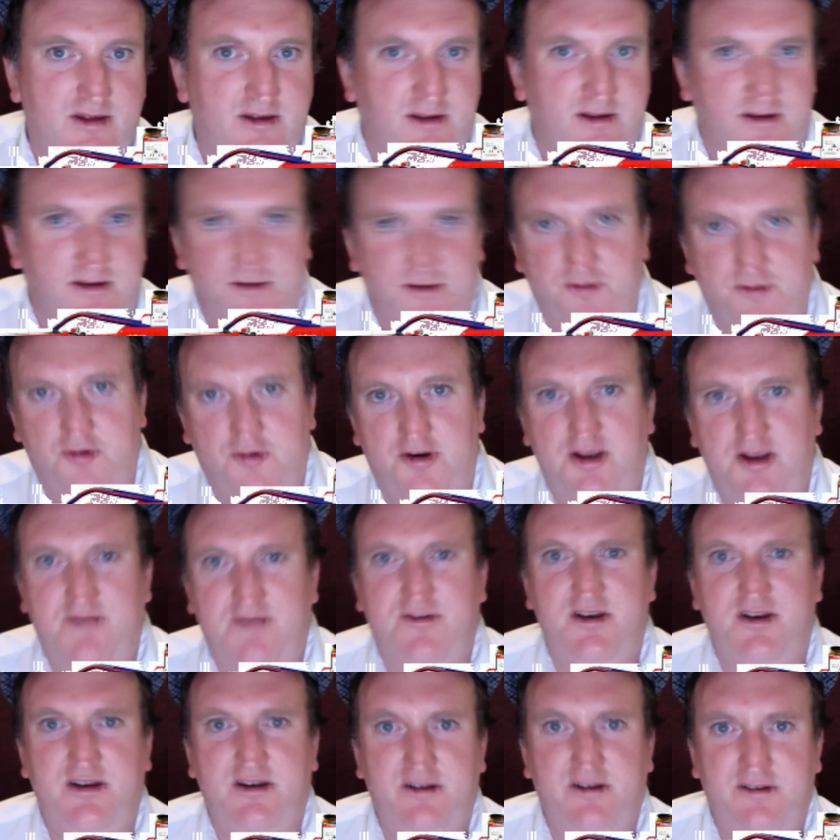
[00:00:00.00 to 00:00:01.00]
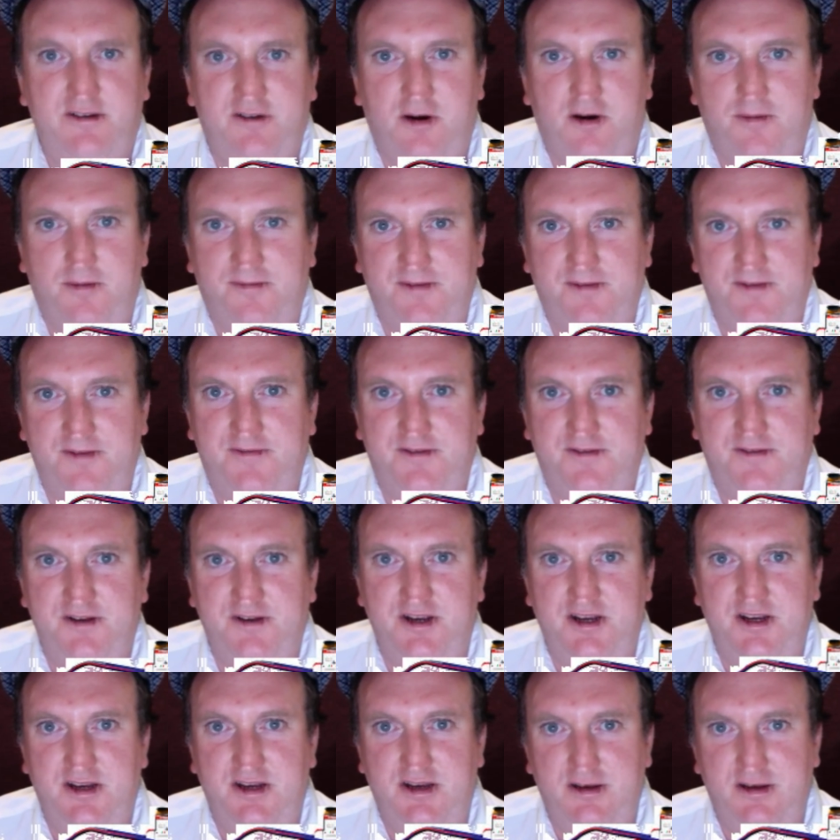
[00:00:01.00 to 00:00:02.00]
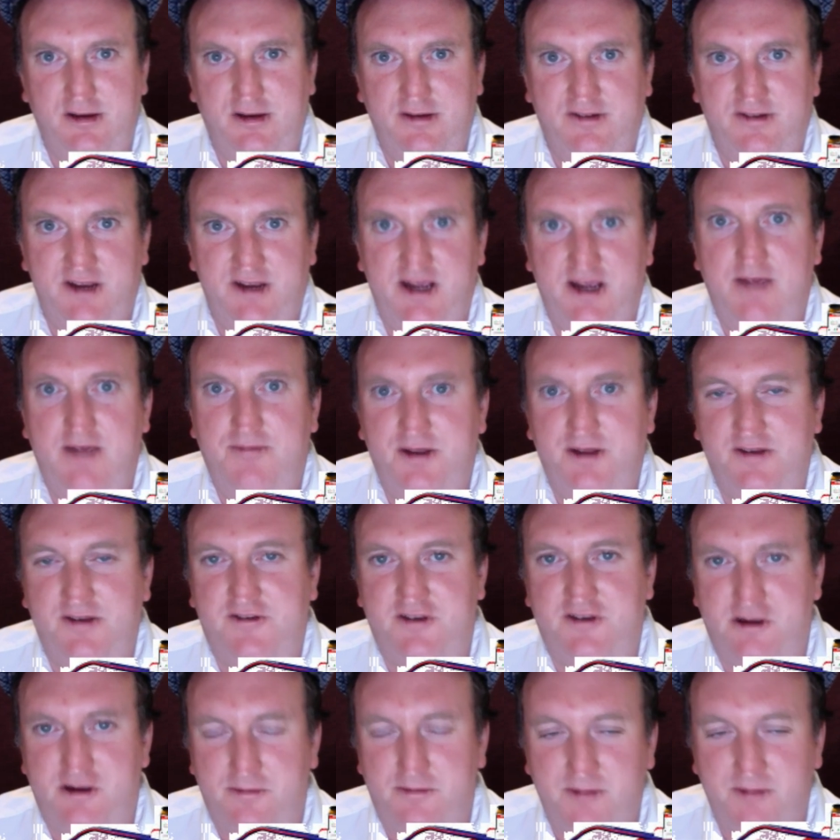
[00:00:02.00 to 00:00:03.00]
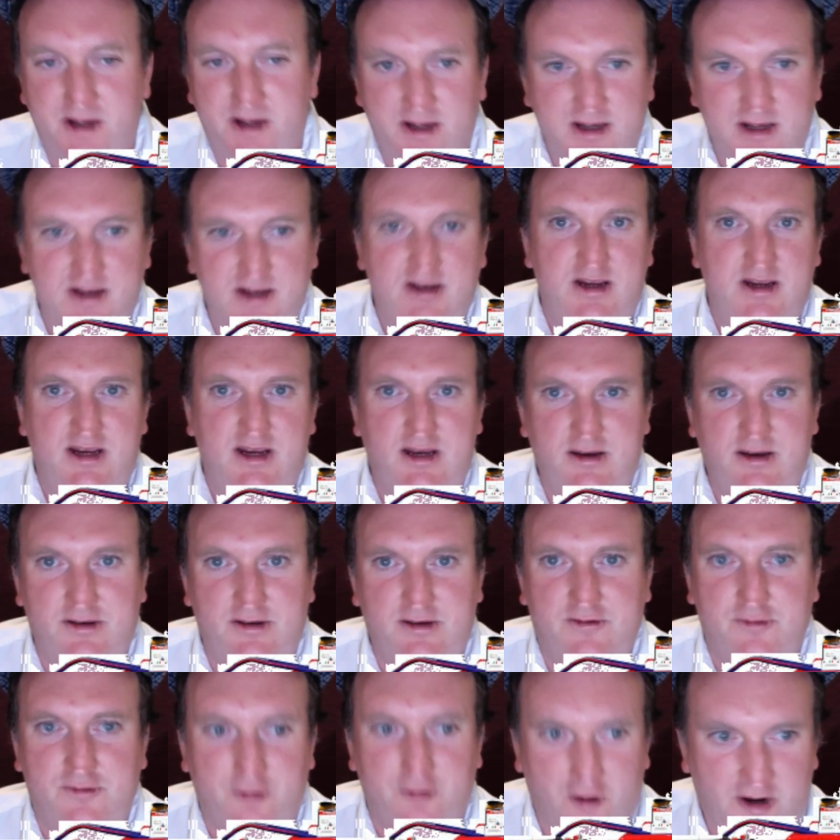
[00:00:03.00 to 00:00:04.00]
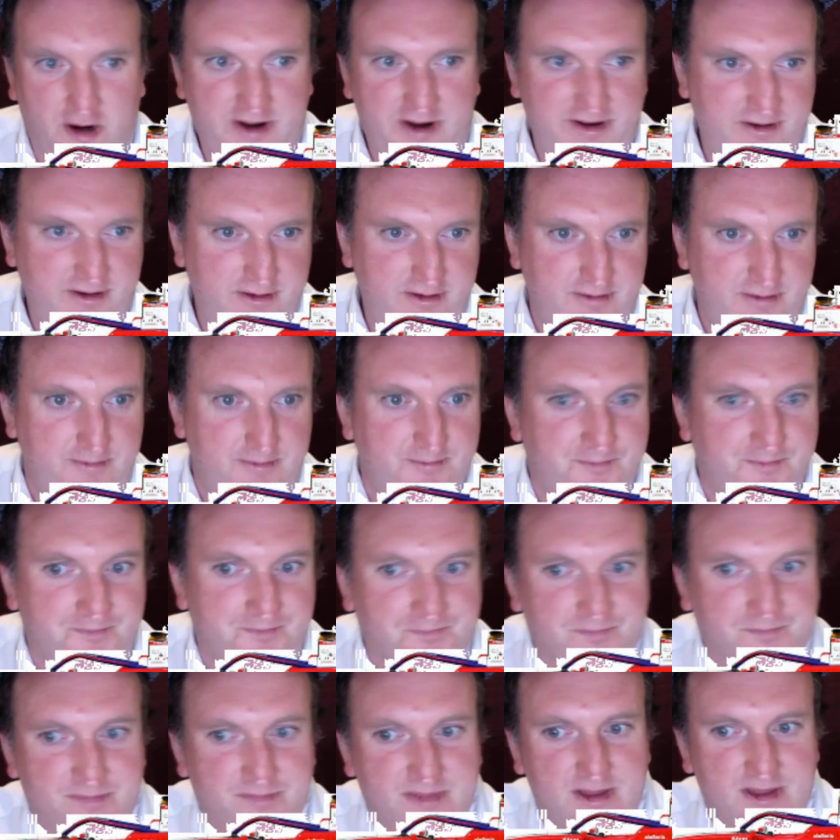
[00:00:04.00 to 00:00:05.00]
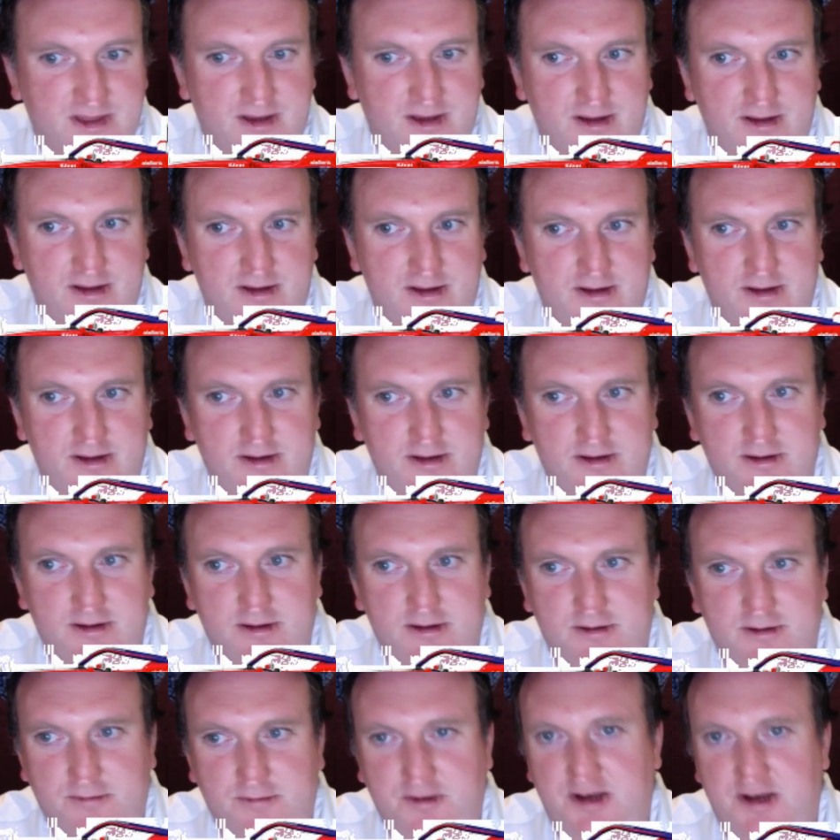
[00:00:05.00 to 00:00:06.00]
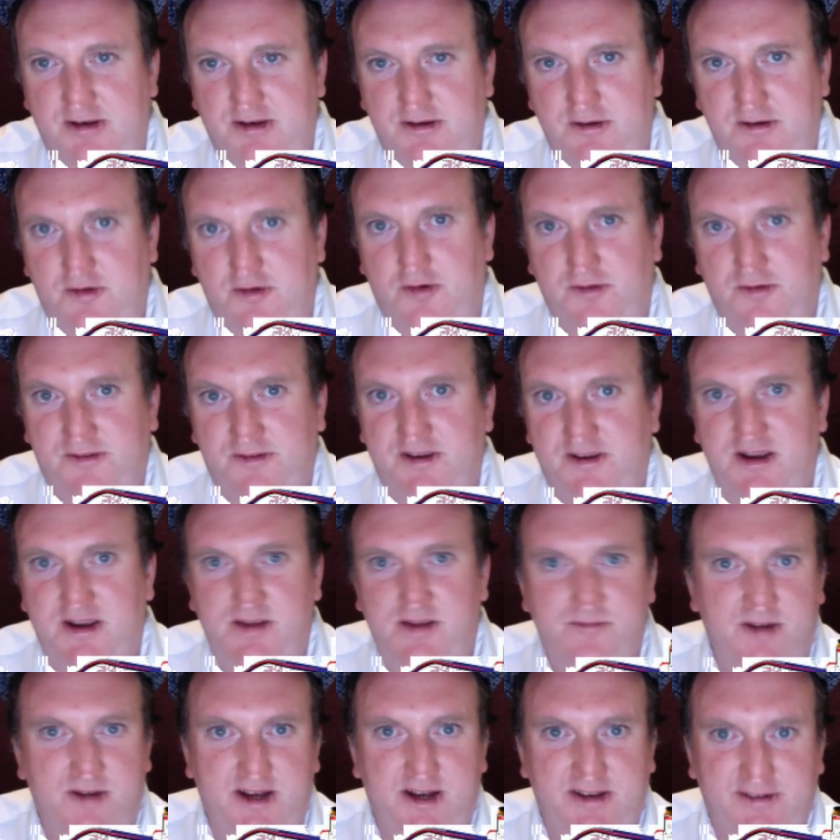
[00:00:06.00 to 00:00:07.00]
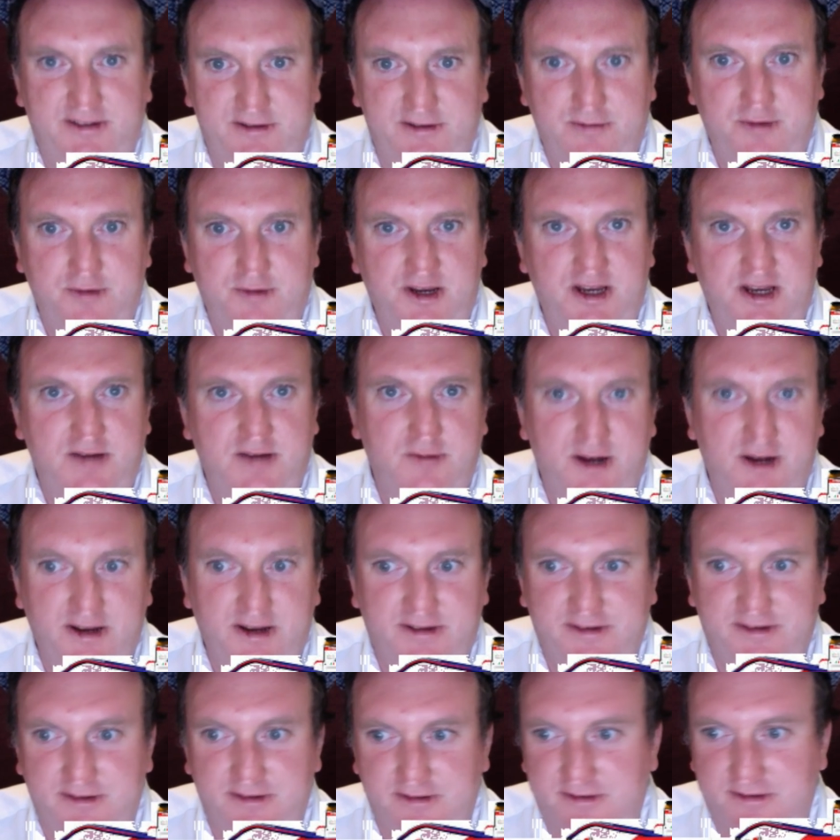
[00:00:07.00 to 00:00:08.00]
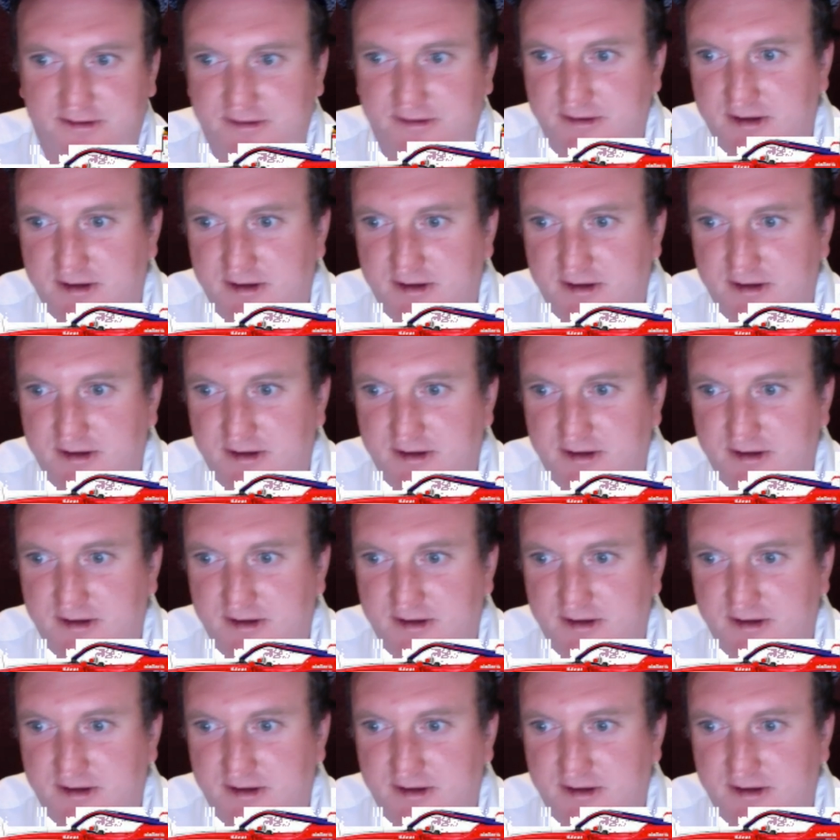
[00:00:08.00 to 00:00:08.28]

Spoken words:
not even in the top 15 in the championship, in a Trident, when your teammates are winning races,